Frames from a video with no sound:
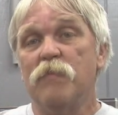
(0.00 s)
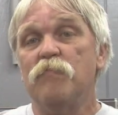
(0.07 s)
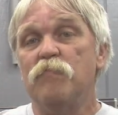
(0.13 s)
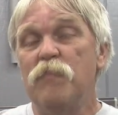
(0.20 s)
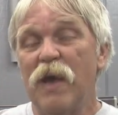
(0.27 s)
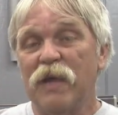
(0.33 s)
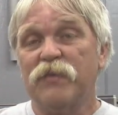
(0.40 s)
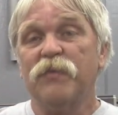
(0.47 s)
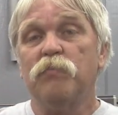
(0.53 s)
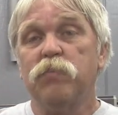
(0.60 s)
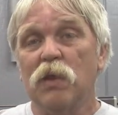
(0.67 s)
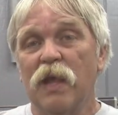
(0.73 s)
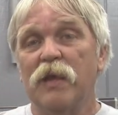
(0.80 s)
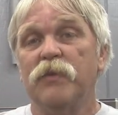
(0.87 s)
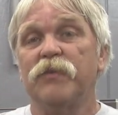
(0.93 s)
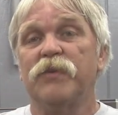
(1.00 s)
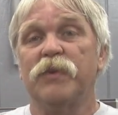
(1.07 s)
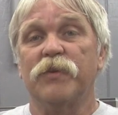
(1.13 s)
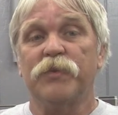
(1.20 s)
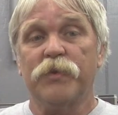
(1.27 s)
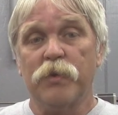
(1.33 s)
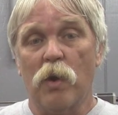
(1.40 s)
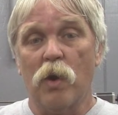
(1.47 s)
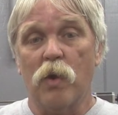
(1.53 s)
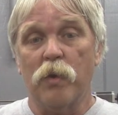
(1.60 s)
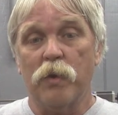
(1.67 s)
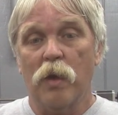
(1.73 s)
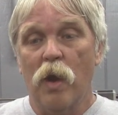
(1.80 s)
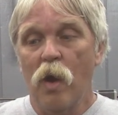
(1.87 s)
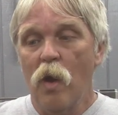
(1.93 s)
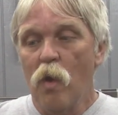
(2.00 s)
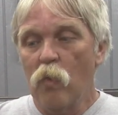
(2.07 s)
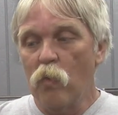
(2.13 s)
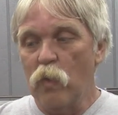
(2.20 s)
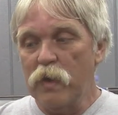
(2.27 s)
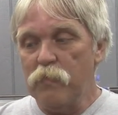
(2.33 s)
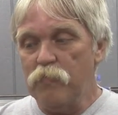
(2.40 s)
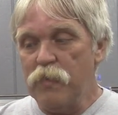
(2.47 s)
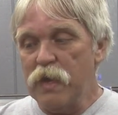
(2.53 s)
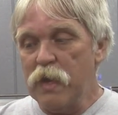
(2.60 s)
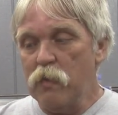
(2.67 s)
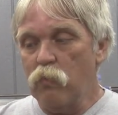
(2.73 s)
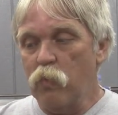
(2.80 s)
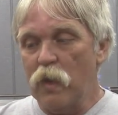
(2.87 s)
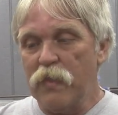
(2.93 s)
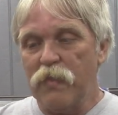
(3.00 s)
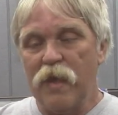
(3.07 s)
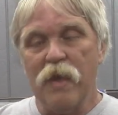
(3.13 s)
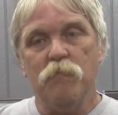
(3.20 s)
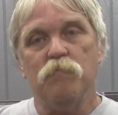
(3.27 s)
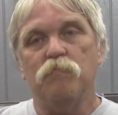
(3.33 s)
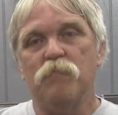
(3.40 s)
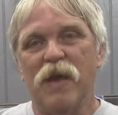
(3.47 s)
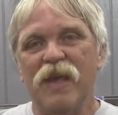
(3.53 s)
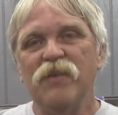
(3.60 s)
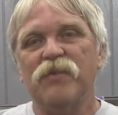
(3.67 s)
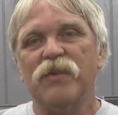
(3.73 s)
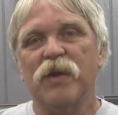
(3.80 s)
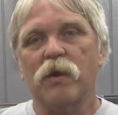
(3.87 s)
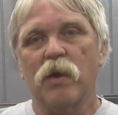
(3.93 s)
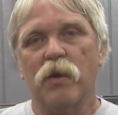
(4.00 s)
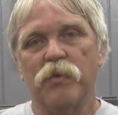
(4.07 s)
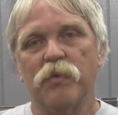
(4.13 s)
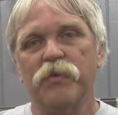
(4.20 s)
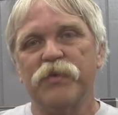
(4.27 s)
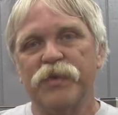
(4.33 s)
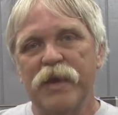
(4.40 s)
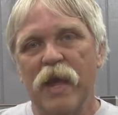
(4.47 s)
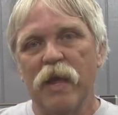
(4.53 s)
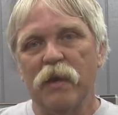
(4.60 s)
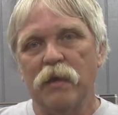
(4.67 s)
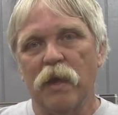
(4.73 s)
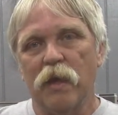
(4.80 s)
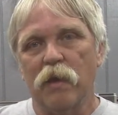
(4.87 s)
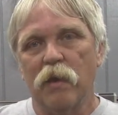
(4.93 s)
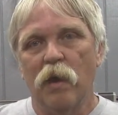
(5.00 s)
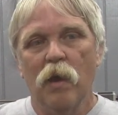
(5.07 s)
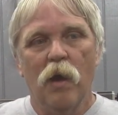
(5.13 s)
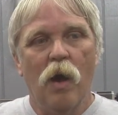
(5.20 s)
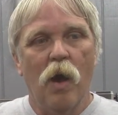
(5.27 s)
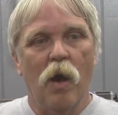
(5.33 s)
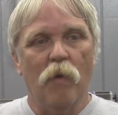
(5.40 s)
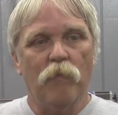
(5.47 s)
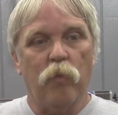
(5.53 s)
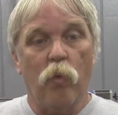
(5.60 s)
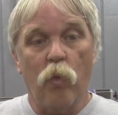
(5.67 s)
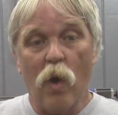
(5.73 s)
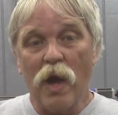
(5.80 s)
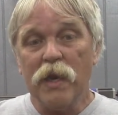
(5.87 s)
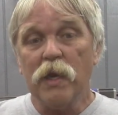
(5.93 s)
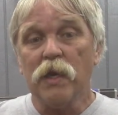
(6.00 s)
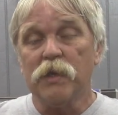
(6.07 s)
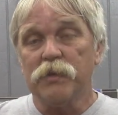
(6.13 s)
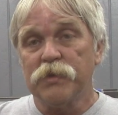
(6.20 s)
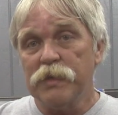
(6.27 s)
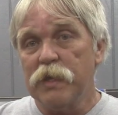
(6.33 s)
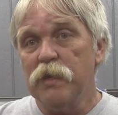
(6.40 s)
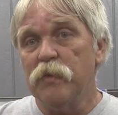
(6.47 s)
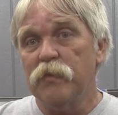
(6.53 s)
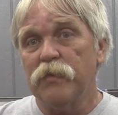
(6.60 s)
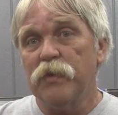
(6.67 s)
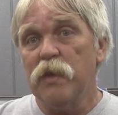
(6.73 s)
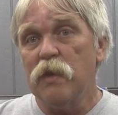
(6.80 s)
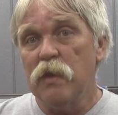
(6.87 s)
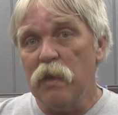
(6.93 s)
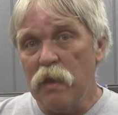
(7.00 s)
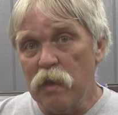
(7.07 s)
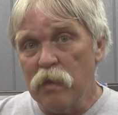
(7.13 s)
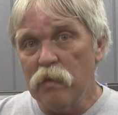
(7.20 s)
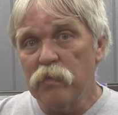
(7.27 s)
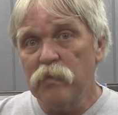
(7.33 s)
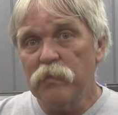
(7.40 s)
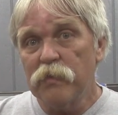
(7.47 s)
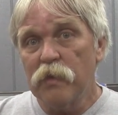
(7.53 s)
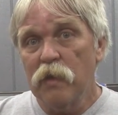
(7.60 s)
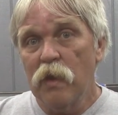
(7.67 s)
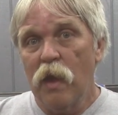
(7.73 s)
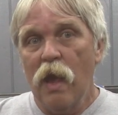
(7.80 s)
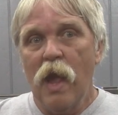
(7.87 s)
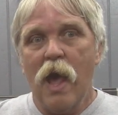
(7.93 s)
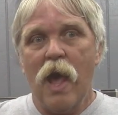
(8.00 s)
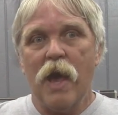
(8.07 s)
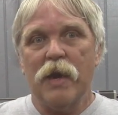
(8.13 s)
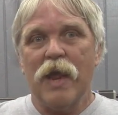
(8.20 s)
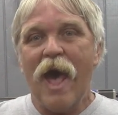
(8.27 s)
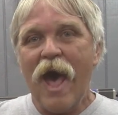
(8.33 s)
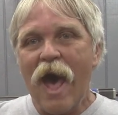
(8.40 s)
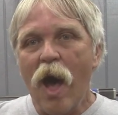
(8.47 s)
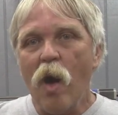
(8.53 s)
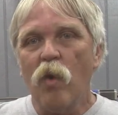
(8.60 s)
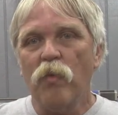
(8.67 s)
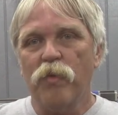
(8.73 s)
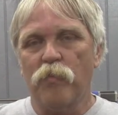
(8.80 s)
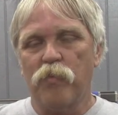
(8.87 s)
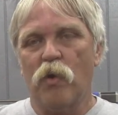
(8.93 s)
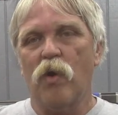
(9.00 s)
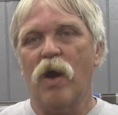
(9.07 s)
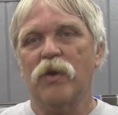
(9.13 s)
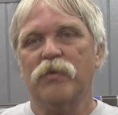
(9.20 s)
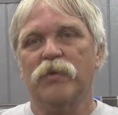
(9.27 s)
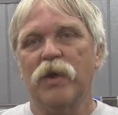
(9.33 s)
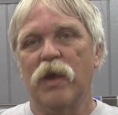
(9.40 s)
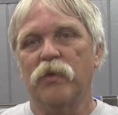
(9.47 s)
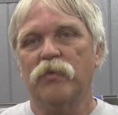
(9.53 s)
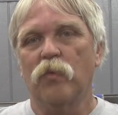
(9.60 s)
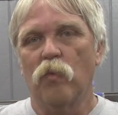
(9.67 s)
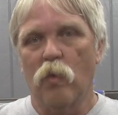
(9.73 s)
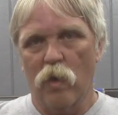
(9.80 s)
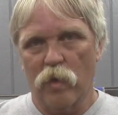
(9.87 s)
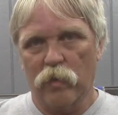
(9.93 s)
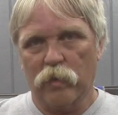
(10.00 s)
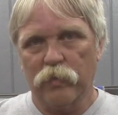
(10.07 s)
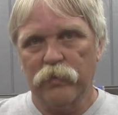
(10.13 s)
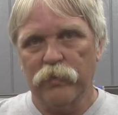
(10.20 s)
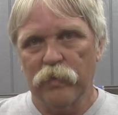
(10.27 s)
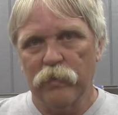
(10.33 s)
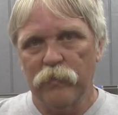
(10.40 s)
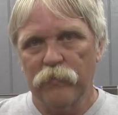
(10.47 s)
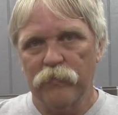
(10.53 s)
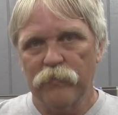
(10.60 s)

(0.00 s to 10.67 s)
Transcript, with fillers: the best place to start would be with a basic understanding of what a CNC is and how the process works.